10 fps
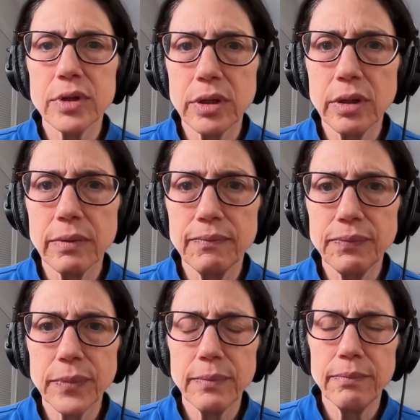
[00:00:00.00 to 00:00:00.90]
the
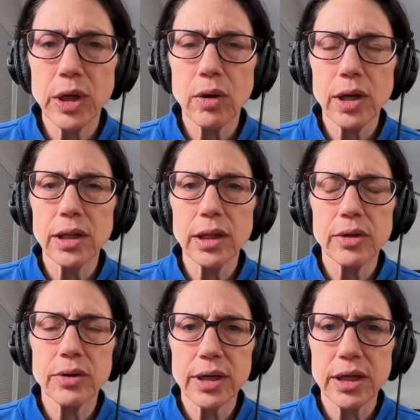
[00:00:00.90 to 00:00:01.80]
minority
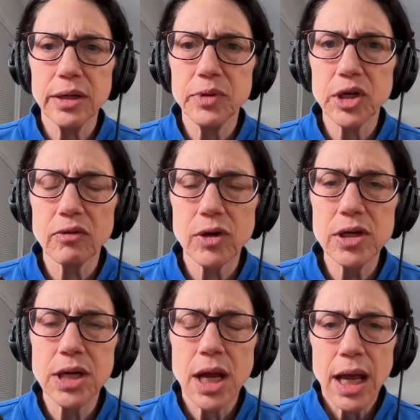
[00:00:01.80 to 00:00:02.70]
leader, Hakeem
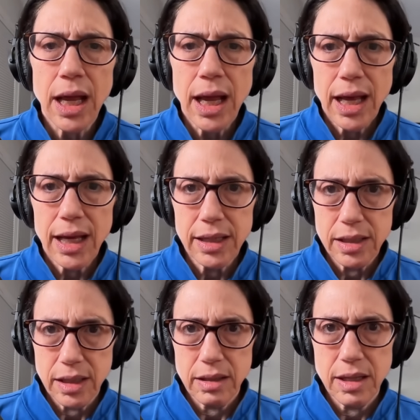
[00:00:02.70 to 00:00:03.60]
Jeffries.
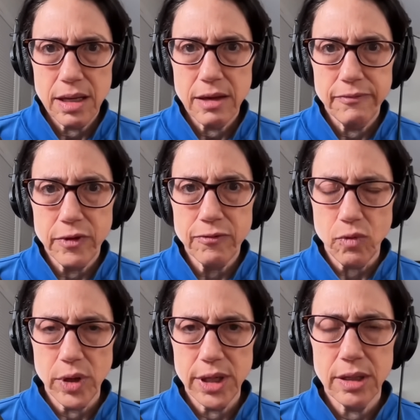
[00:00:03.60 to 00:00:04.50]
And they have
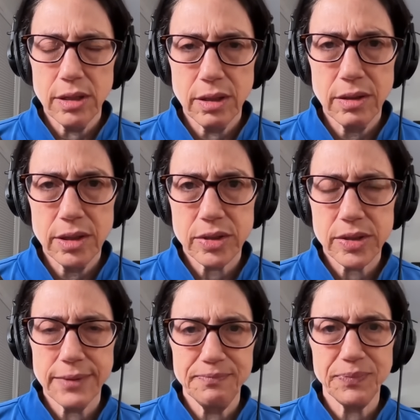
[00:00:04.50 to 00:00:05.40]
avoided this
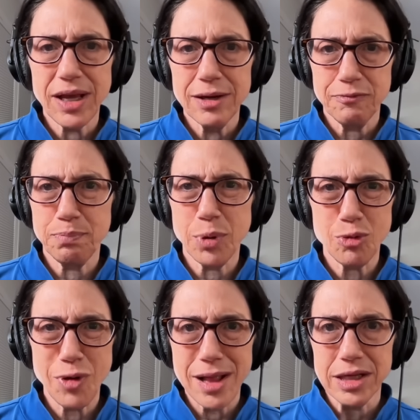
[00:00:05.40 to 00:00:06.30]
kind of
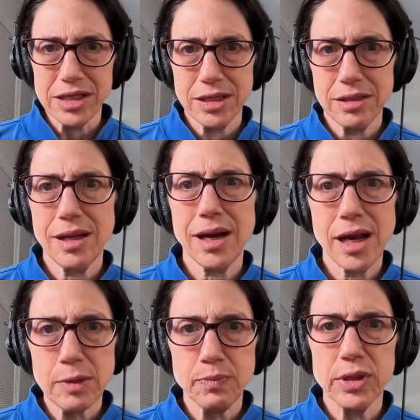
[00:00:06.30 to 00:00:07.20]
paralysis that
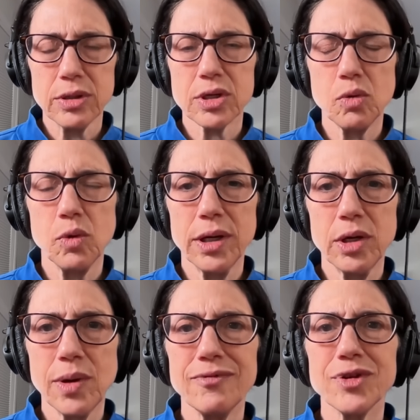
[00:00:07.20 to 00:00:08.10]
happens when
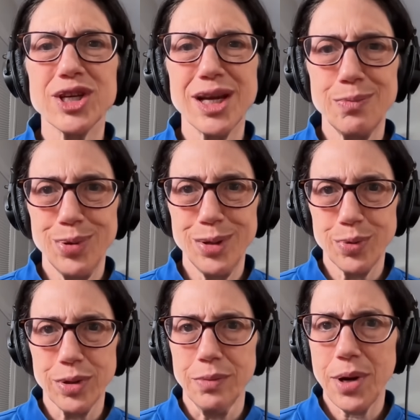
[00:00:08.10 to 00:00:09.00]
you have the same
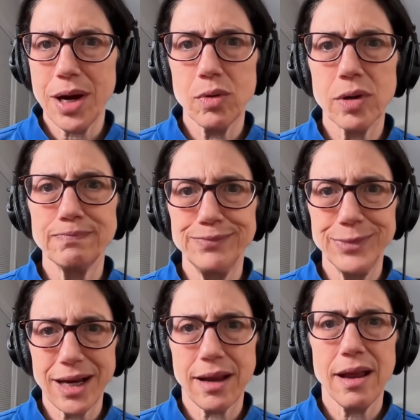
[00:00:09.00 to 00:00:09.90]
people in power
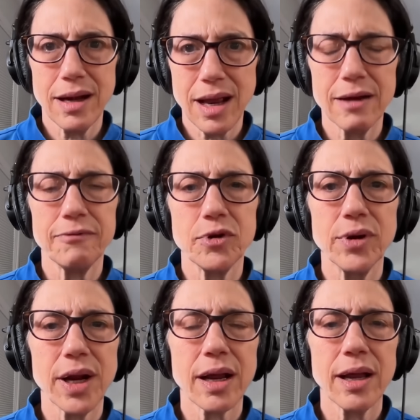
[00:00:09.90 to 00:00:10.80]
decade after
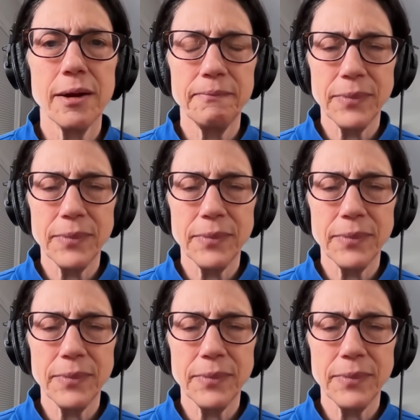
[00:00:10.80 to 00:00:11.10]
decade.